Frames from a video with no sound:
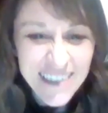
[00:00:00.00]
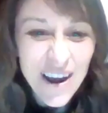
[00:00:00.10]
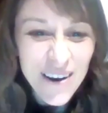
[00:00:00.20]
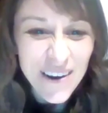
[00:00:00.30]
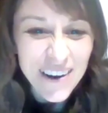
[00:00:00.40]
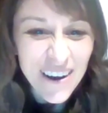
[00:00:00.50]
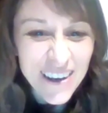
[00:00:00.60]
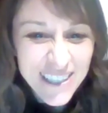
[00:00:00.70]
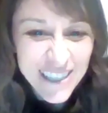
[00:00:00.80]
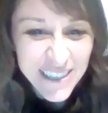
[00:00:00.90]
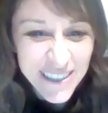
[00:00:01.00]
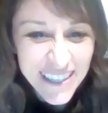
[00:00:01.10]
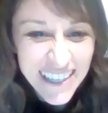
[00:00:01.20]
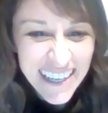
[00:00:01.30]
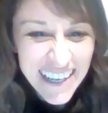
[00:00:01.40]
know and ask you,
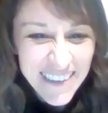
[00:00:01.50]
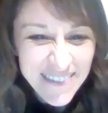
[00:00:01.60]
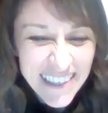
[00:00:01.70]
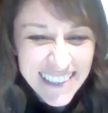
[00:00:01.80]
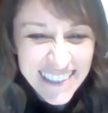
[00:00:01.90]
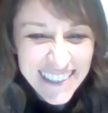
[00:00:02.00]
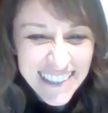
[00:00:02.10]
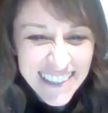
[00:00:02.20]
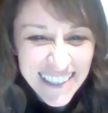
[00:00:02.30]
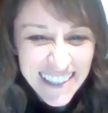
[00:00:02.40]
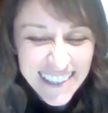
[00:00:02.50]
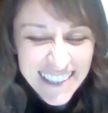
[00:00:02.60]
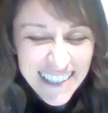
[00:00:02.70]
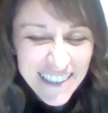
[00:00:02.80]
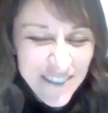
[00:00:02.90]
but this is this is
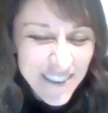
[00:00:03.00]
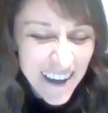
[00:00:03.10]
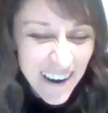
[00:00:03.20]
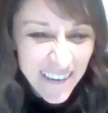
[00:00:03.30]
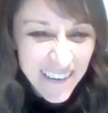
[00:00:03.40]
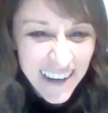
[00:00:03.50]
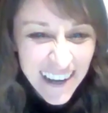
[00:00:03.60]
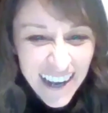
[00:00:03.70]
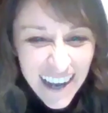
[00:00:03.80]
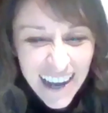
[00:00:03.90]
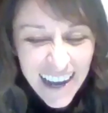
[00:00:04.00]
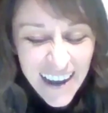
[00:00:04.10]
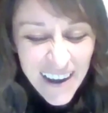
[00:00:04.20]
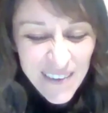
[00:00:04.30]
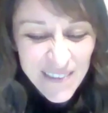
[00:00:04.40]
it for now.
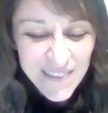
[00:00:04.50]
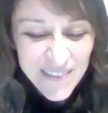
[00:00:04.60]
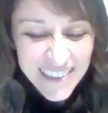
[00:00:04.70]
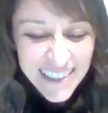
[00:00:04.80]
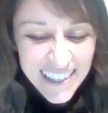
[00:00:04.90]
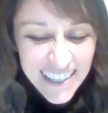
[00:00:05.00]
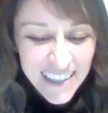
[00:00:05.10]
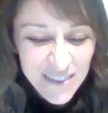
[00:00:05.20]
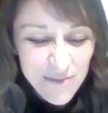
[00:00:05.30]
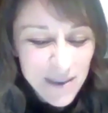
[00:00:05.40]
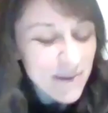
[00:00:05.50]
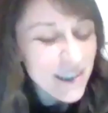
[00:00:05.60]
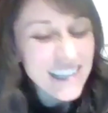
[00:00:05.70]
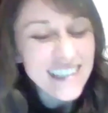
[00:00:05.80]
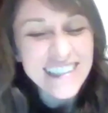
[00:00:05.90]
Um, people
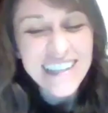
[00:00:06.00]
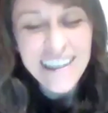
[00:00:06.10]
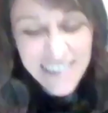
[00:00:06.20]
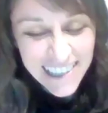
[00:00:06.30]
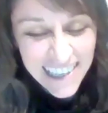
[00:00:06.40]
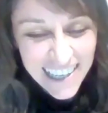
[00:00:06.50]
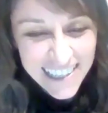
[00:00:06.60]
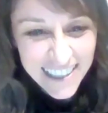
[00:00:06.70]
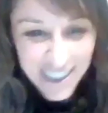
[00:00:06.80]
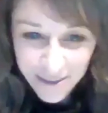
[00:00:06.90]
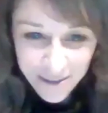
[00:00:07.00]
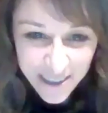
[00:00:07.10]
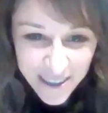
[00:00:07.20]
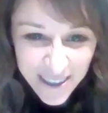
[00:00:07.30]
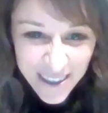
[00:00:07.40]
can definitely get in touch with
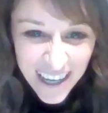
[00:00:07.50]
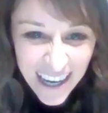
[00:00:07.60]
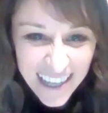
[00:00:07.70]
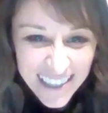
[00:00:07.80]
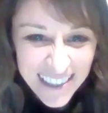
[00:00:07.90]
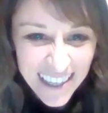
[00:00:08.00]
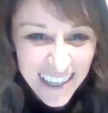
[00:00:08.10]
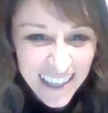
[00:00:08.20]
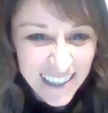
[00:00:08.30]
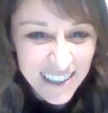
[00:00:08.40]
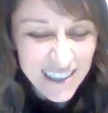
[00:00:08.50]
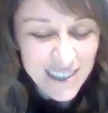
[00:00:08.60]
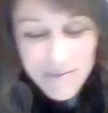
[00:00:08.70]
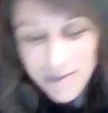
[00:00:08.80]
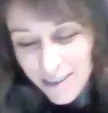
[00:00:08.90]
you, and they can
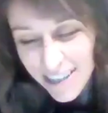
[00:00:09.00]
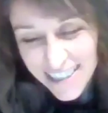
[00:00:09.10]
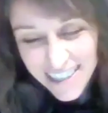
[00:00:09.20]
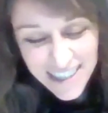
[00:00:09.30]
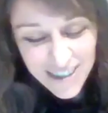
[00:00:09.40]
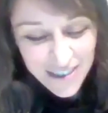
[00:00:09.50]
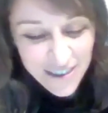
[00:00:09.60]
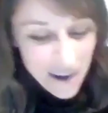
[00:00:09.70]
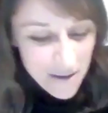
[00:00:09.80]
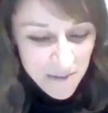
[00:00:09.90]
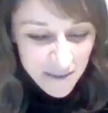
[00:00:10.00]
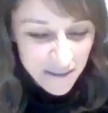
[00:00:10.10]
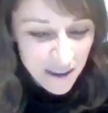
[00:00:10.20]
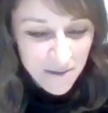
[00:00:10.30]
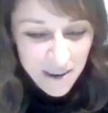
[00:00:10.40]
do more research on the Rim if
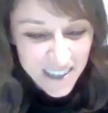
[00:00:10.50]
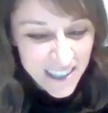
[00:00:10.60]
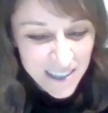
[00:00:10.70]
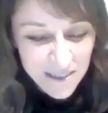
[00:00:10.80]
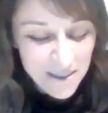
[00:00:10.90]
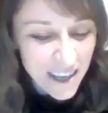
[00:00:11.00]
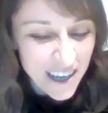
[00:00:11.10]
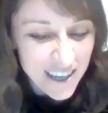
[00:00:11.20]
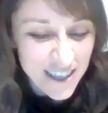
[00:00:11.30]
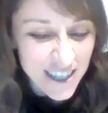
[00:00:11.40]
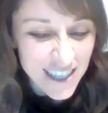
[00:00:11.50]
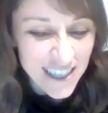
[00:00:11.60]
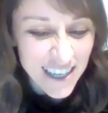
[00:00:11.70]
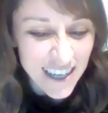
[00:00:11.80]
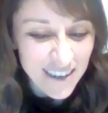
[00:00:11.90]
they want, or they could just
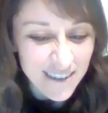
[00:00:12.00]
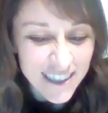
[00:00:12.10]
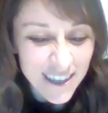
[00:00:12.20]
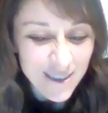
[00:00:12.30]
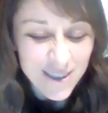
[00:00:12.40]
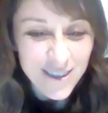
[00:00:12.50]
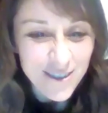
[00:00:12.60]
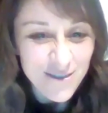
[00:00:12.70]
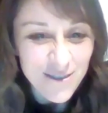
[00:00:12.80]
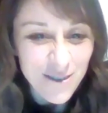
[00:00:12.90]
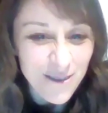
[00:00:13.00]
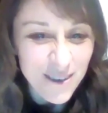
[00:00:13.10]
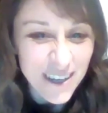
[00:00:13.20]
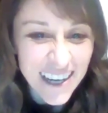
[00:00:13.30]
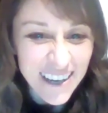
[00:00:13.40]
uh, reach out to you for